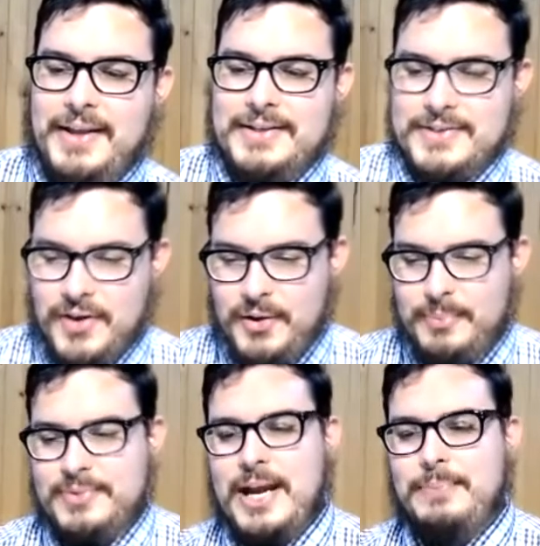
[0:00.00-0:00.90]

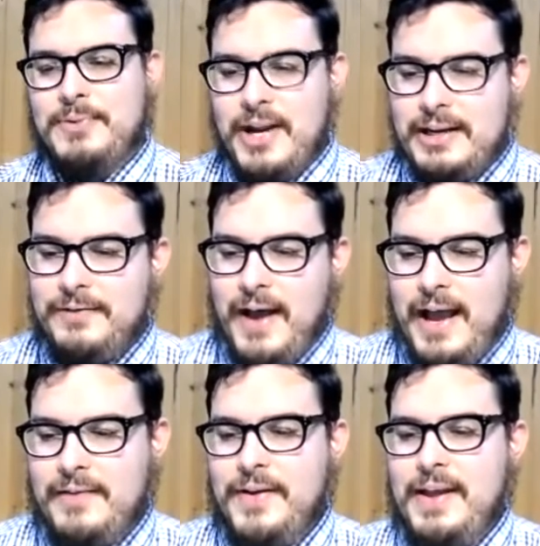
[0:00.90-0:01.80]
Psalm chapter
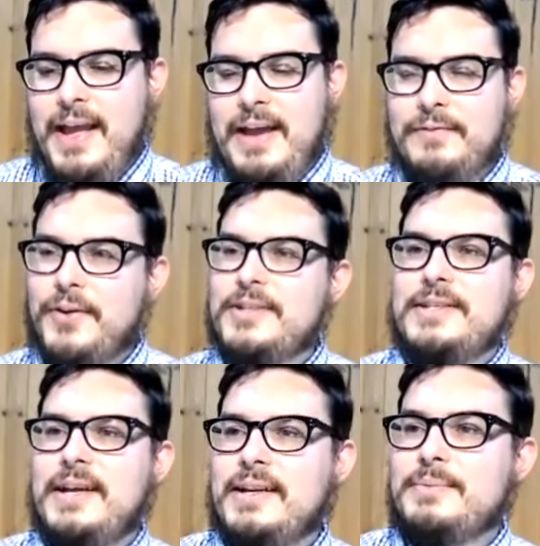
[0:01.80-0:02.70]
95 and verse
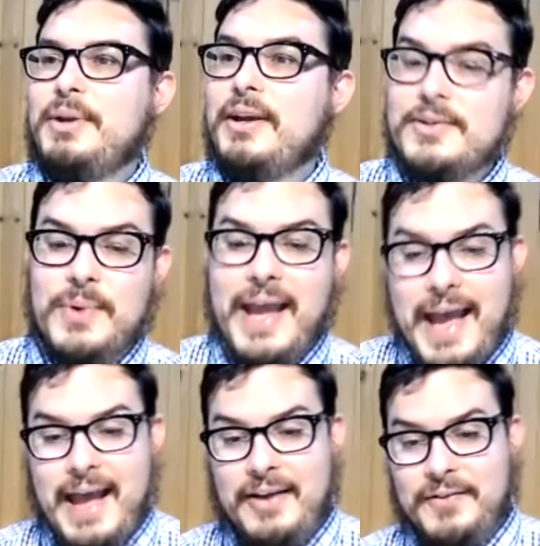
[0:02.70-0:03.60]
6, because we
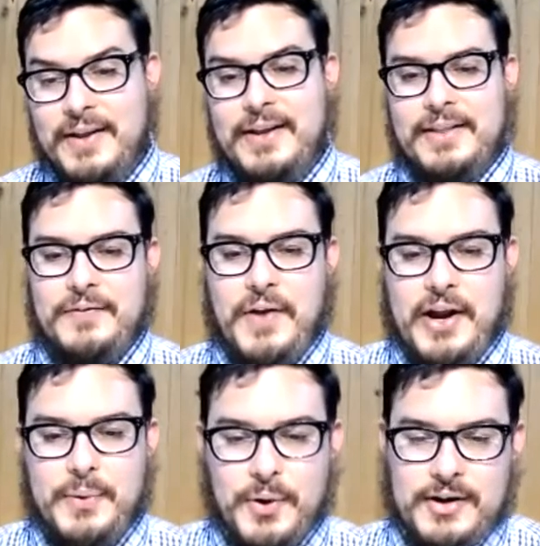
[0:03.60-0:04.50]
have the
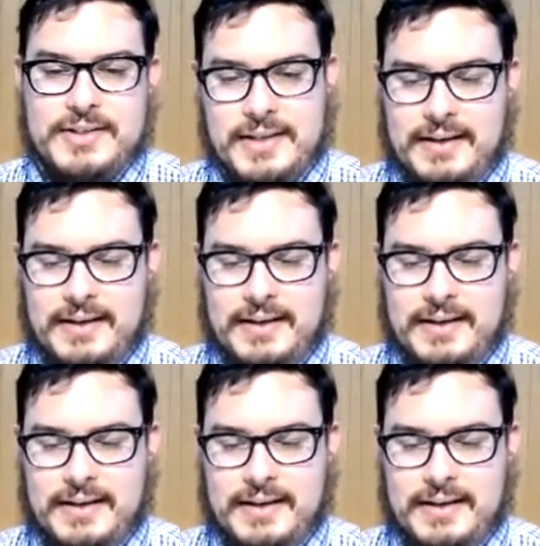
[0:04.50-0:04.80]
very words